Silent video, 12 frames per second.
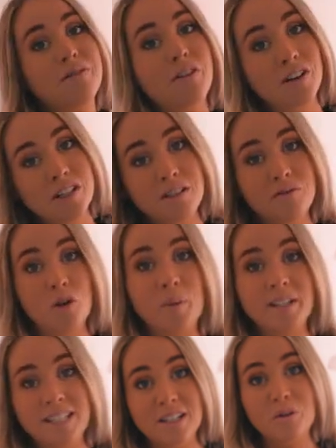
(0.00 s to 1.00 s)
First of all,
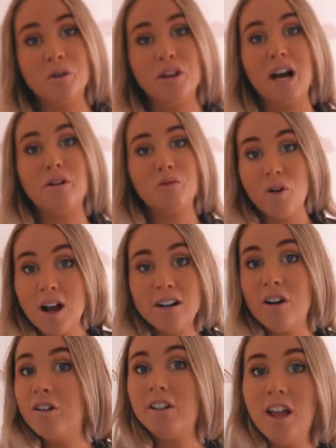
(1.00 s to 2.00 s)
we did order a
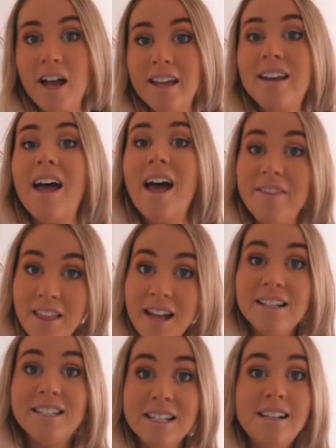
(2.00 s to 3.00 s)
rug online and
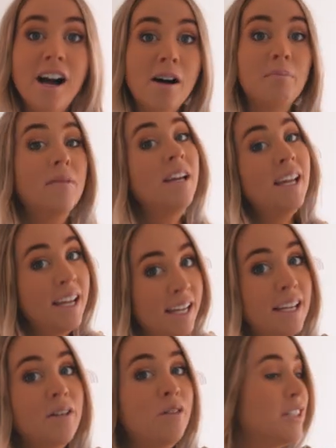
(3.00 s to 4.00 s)
that did come
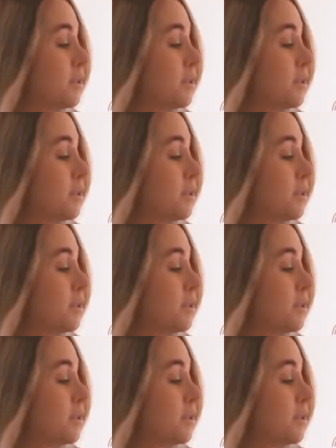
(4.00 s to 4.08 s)
in all